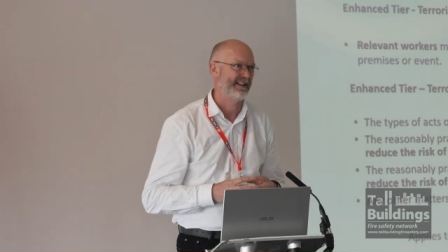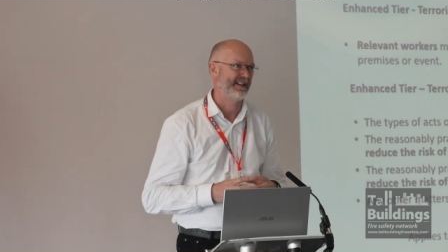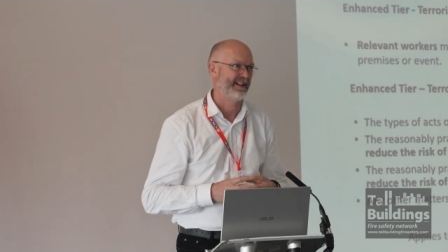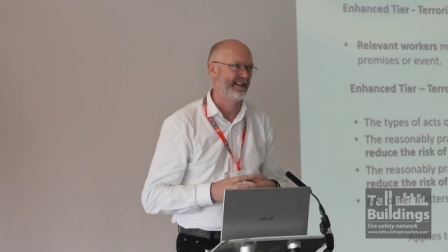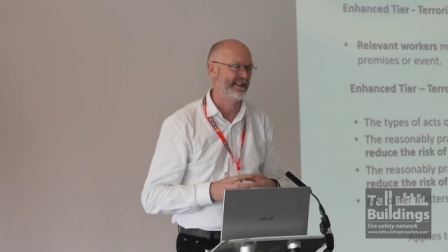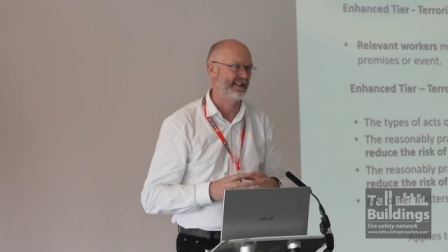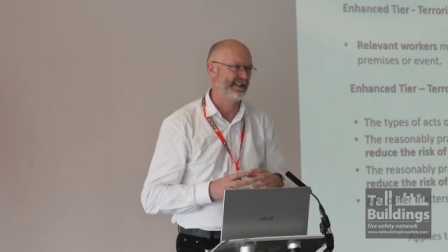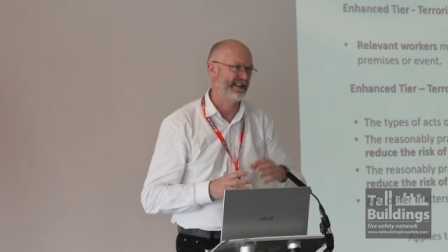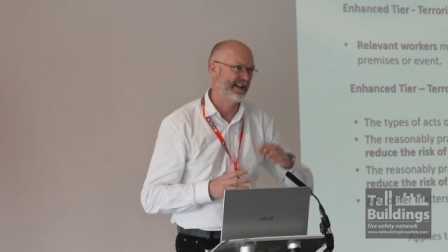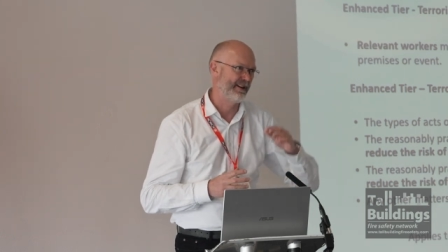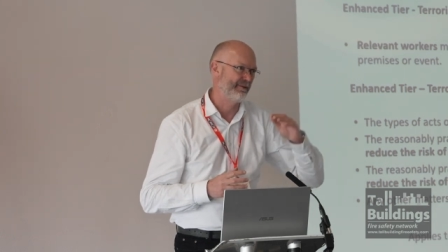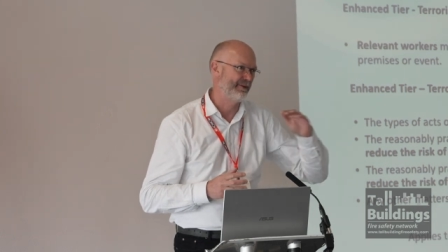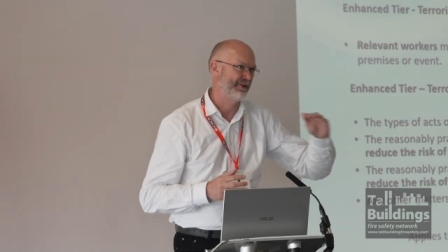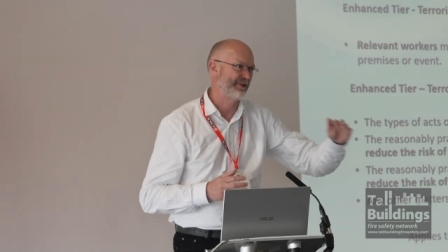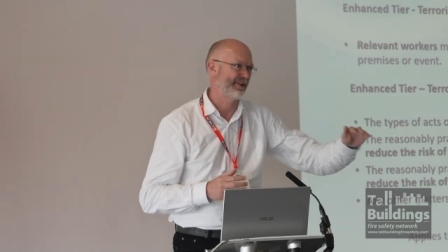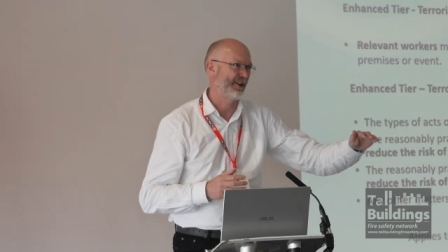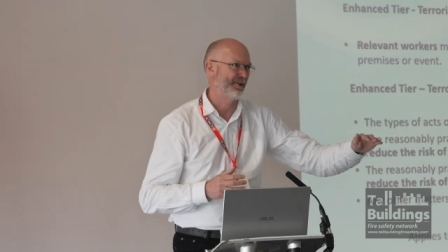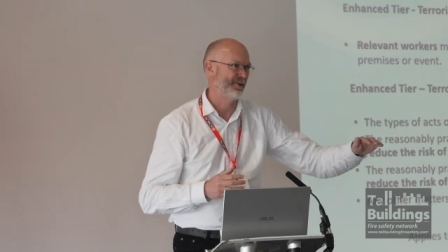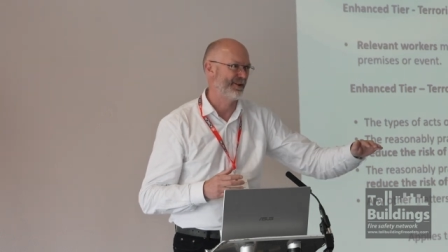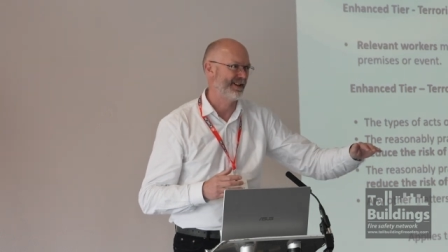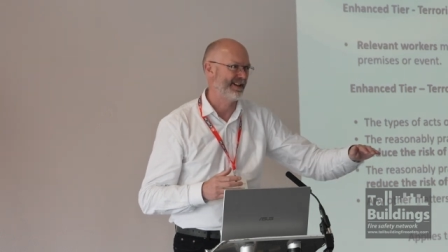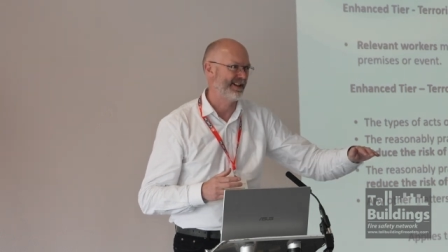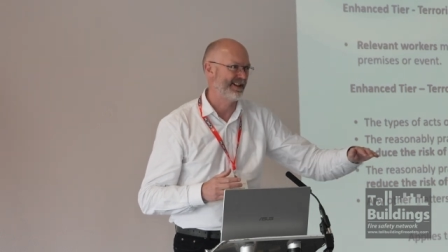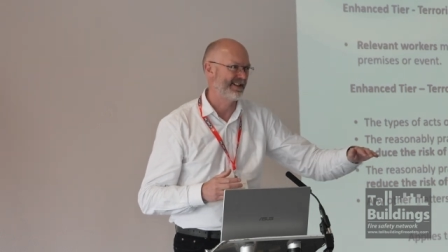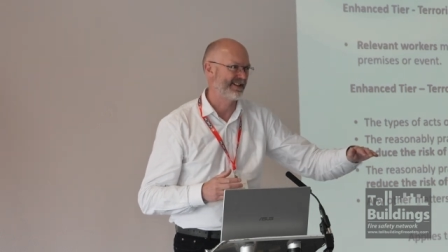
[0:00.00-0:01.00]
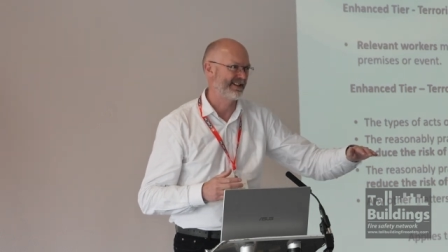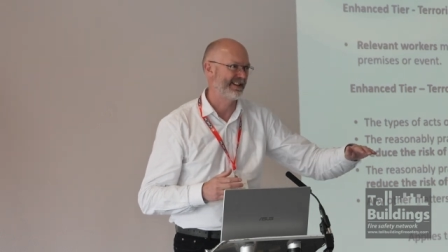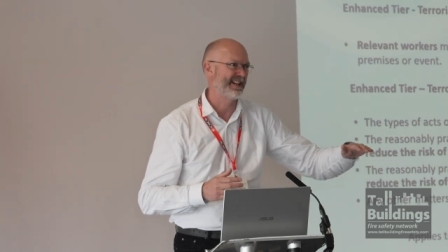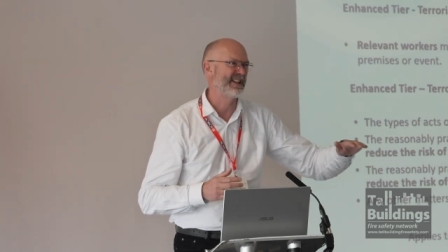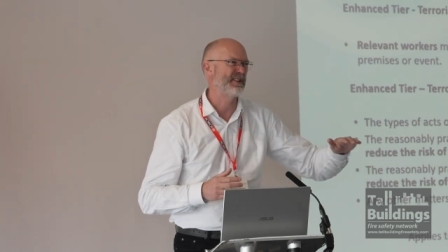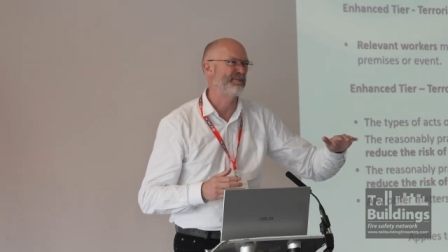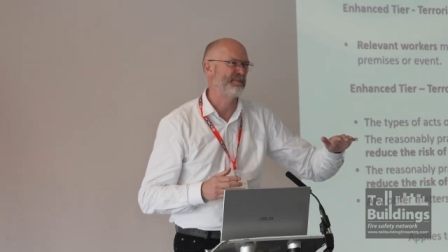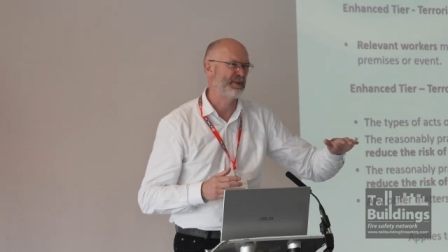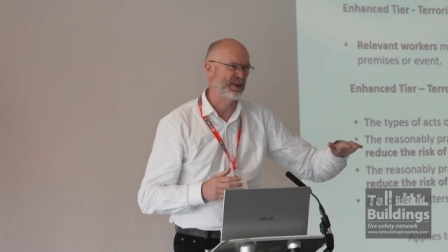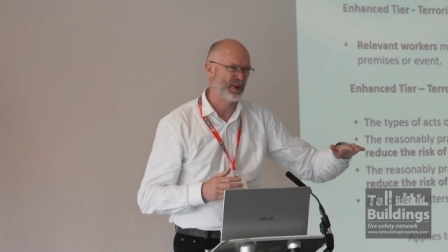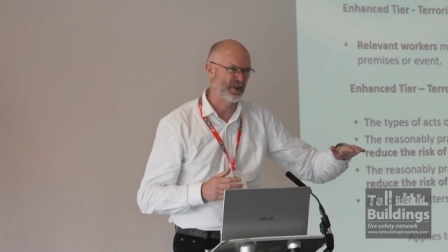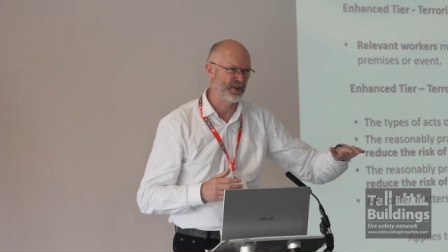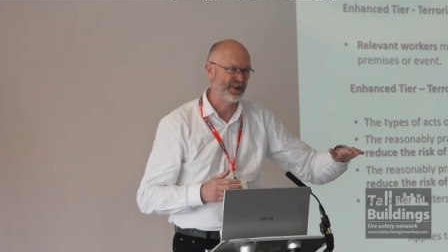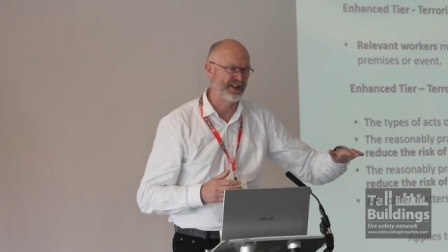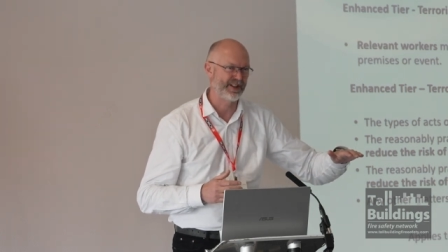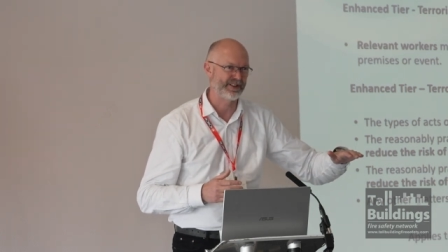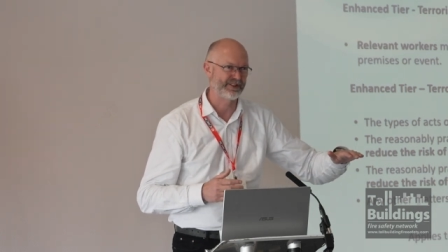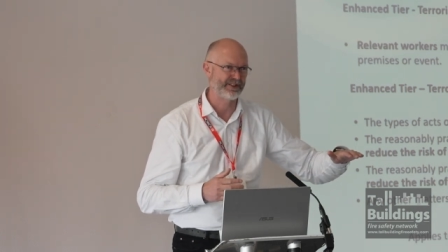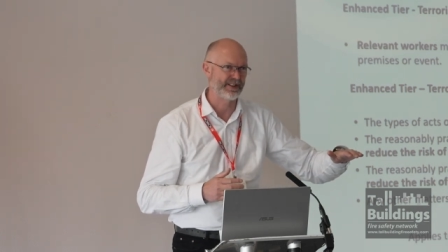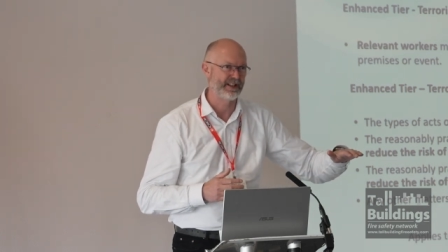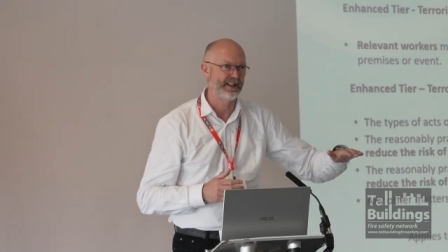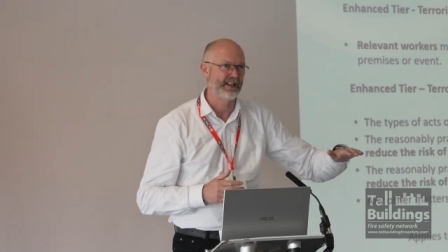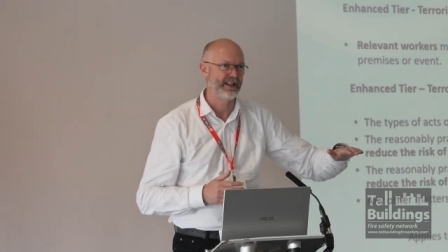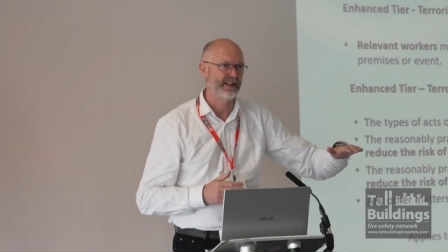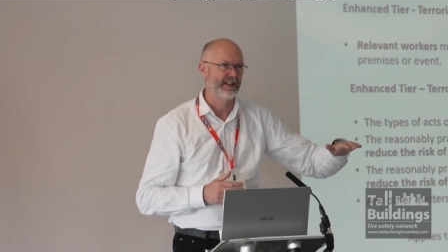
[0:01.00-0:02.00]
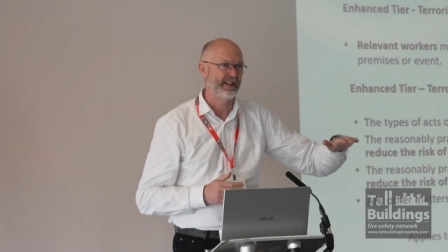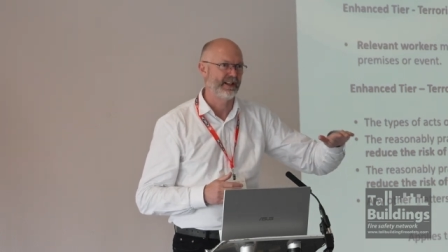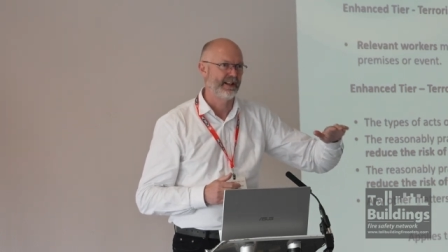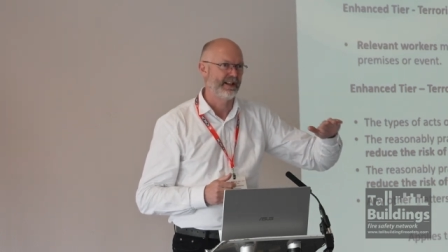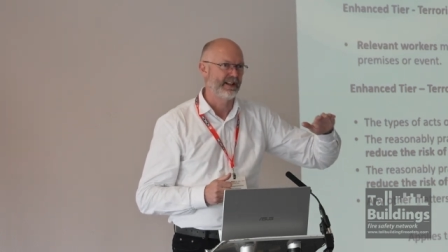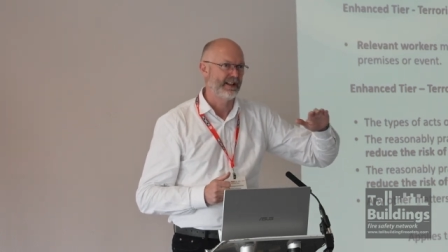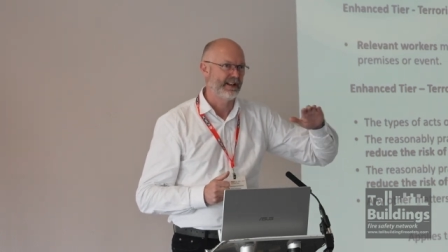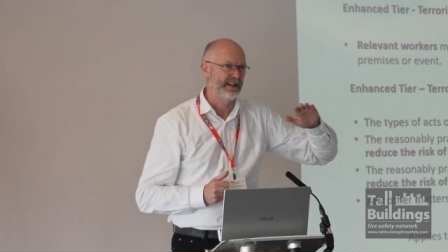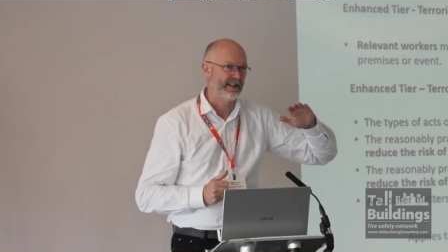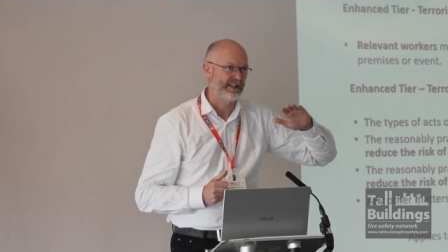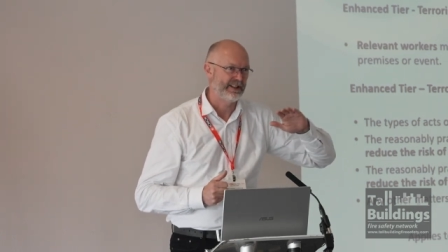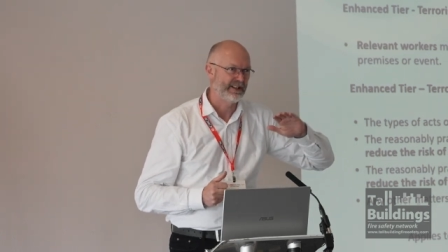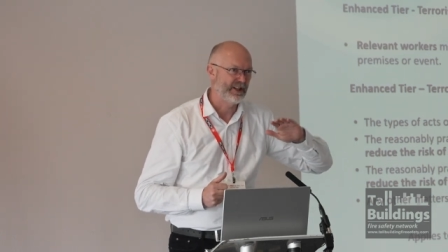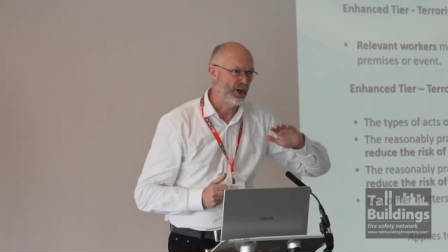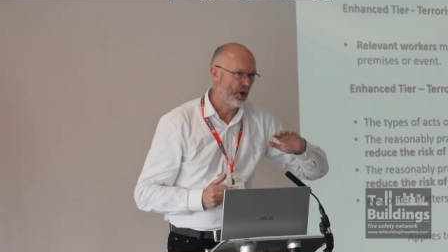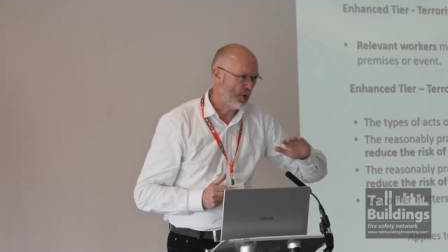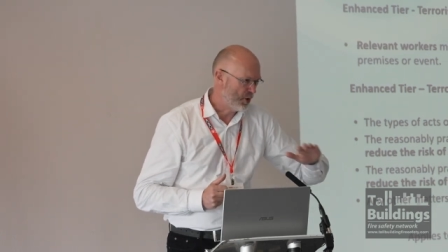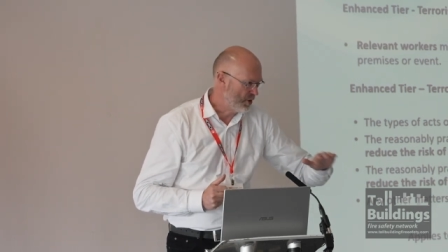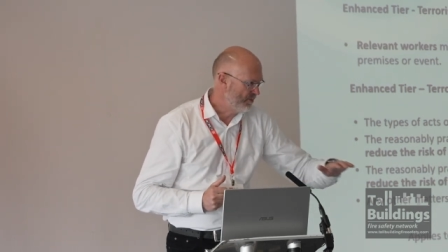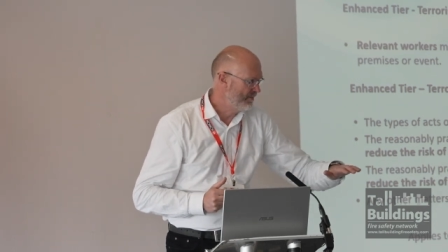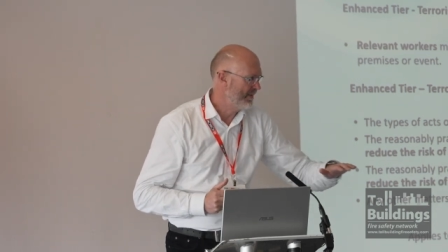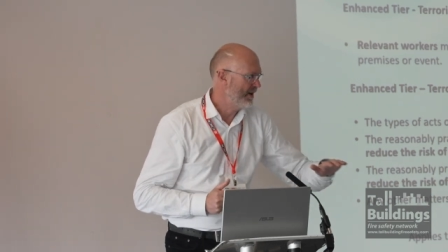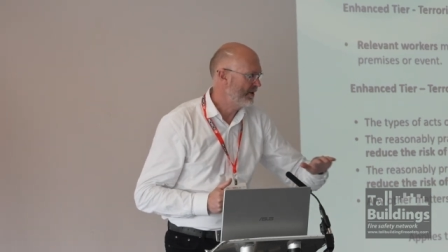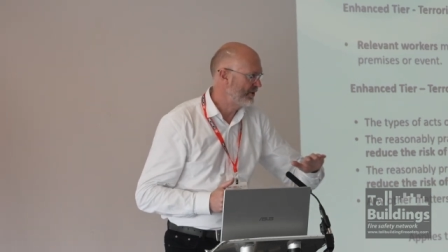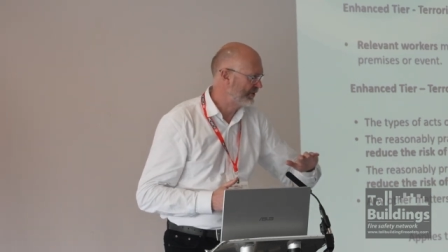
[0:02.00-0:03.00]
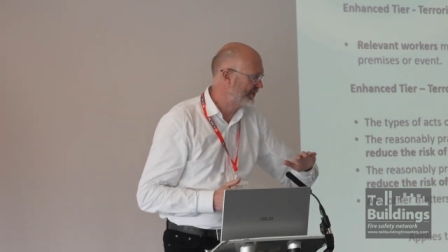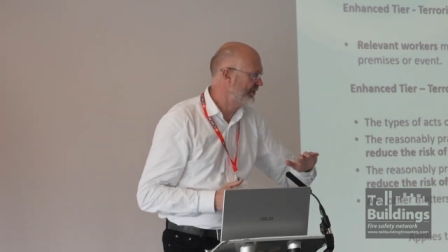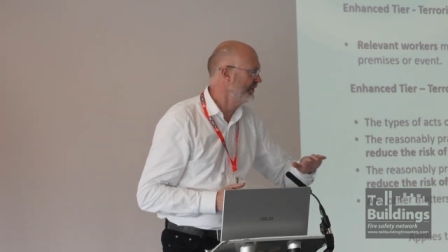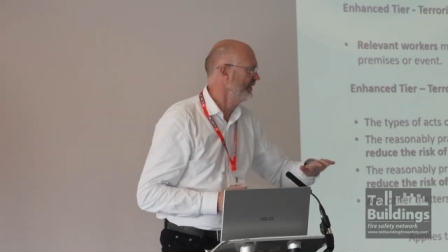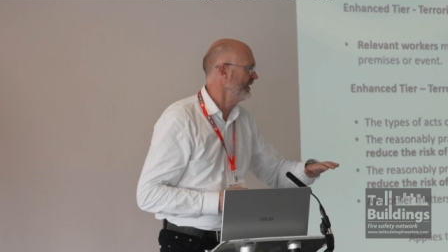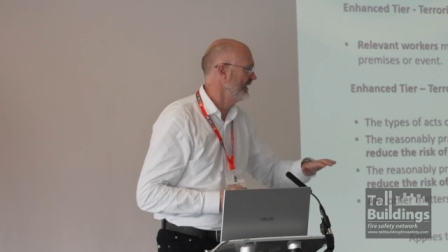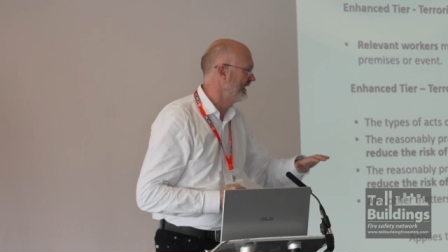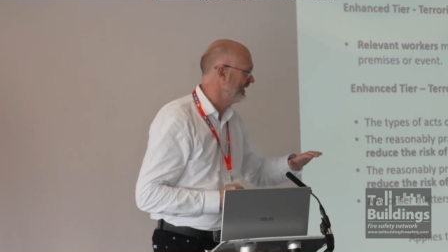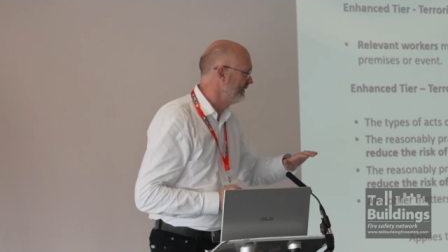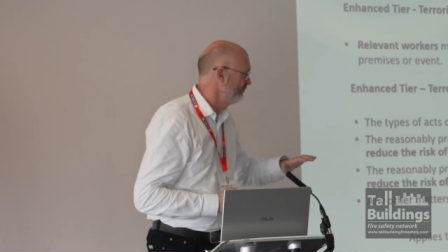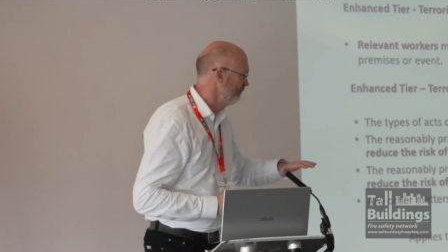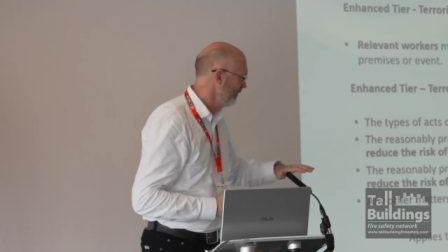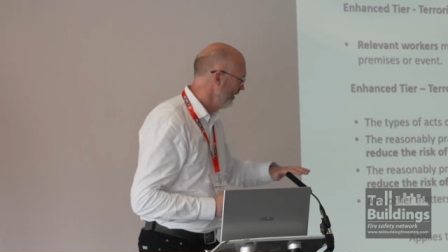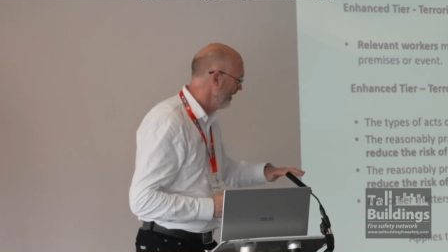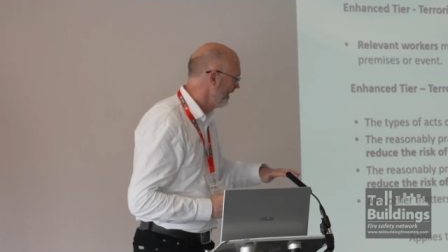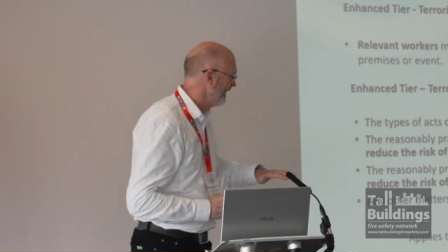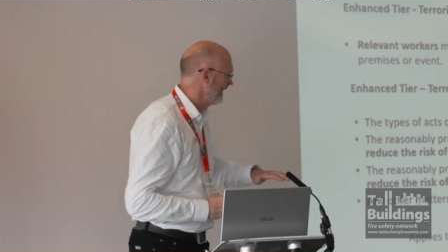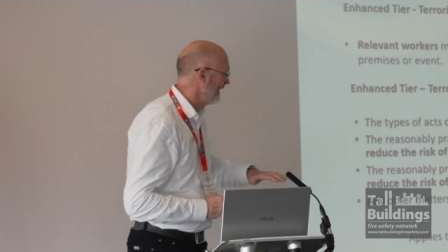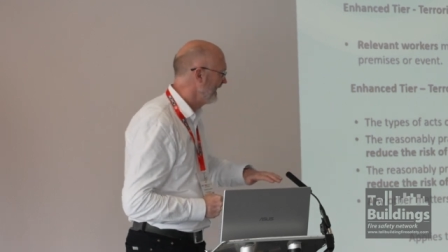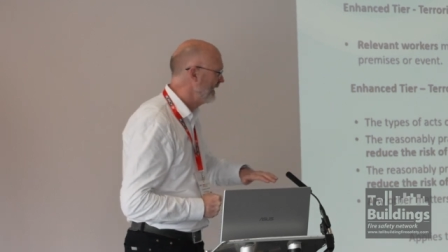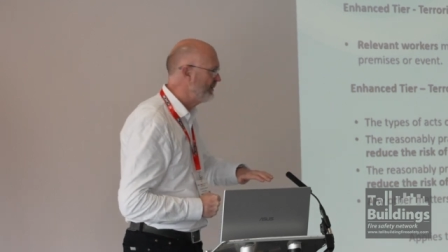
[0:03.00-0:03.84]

And the net result is, let's be honest, you're almost certainly right.